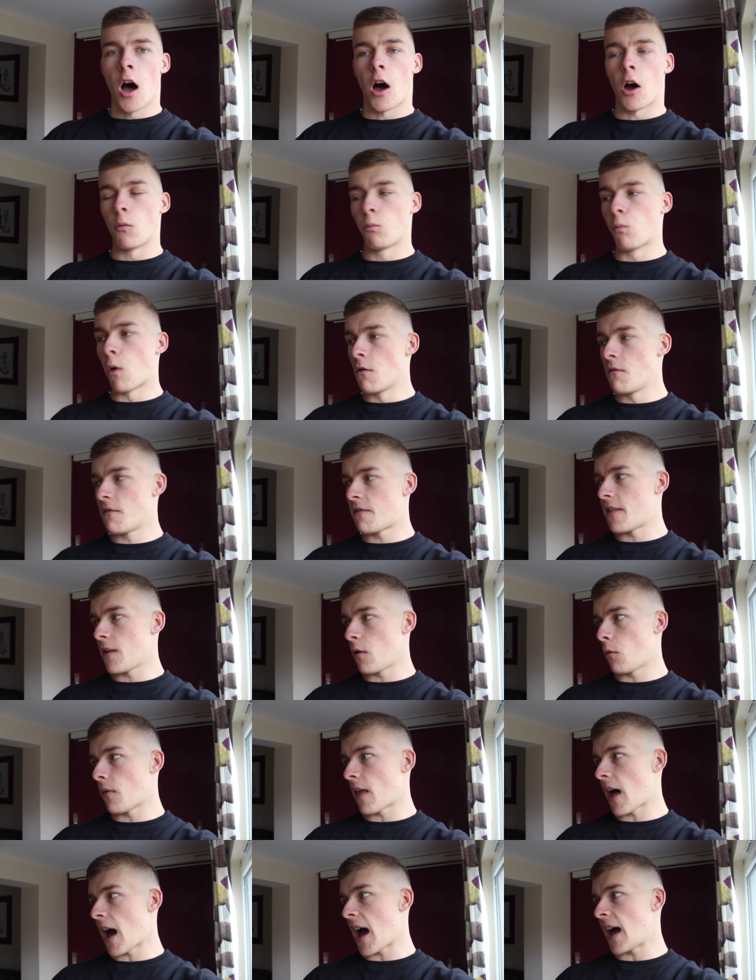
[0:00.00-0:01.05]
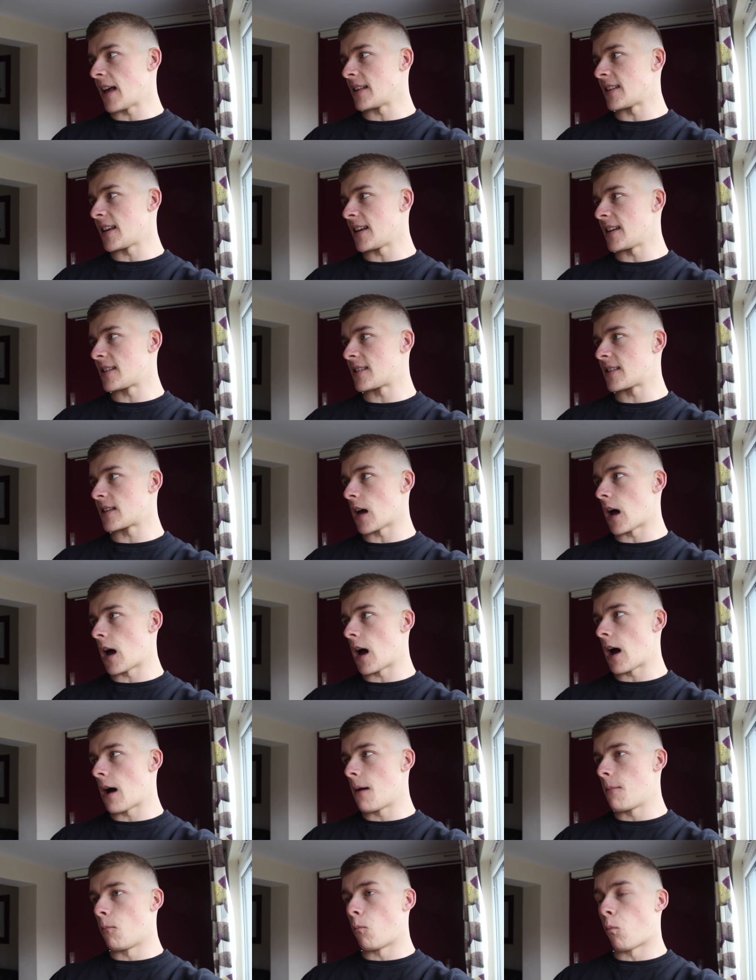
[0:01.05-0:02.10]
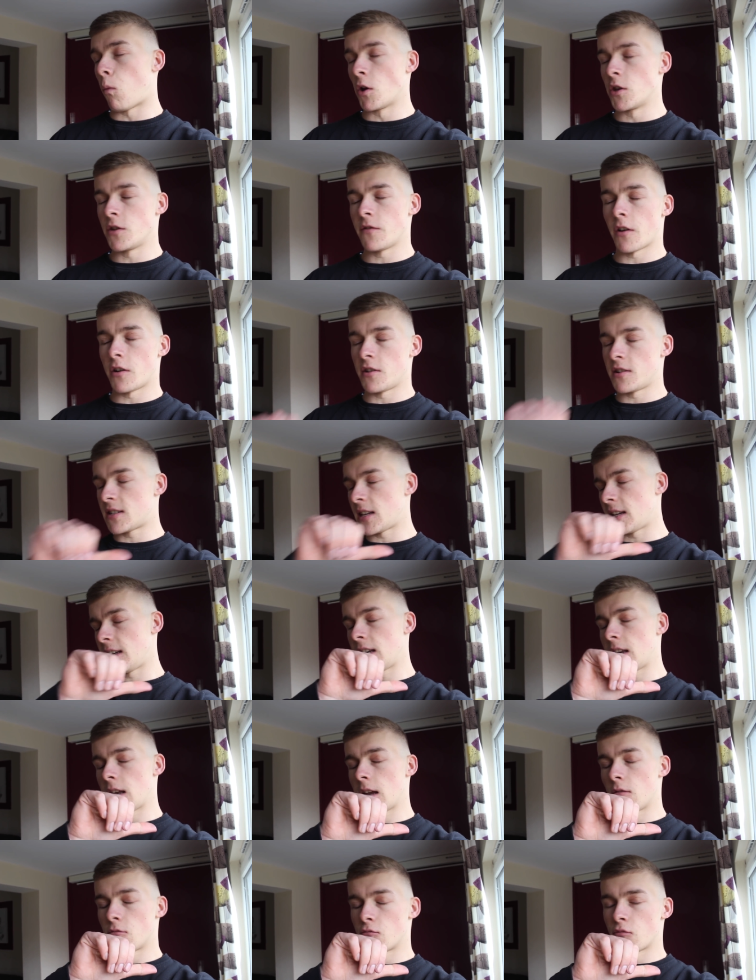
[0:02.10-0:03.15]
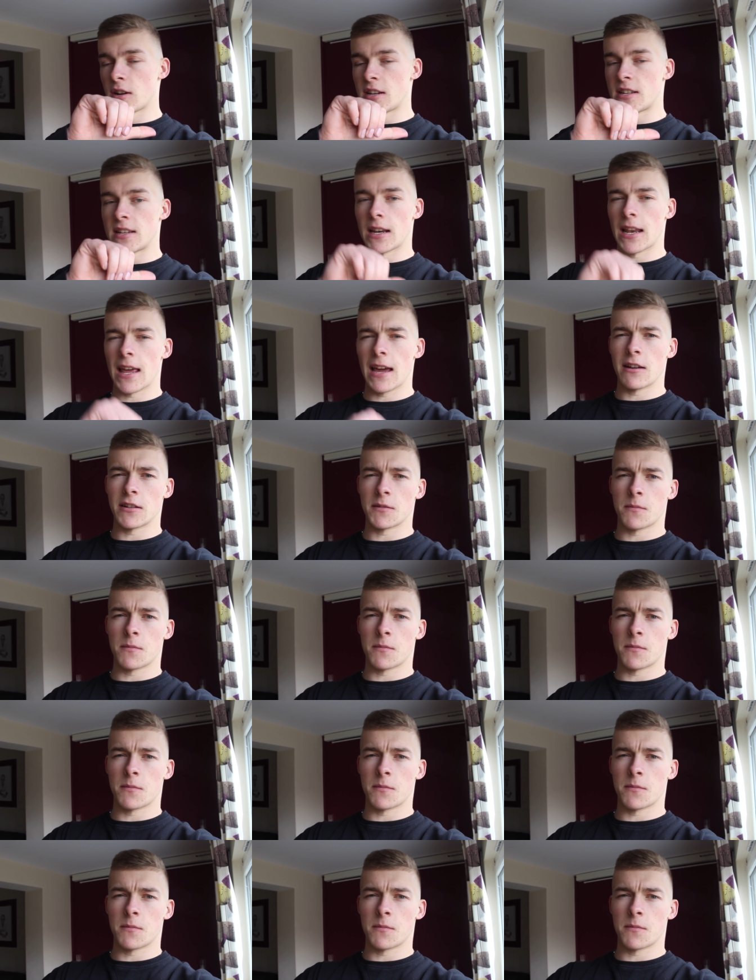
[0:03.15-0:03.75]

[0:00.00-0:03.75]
I won't film that as it's one you've only seen recently.